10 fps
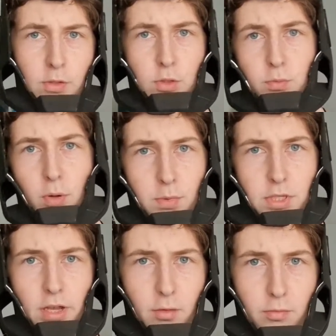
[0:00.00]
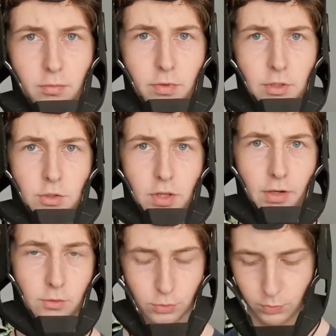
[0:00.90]
as you can probably tell, I've finished
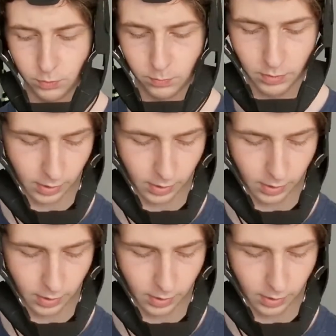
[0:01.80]
the actual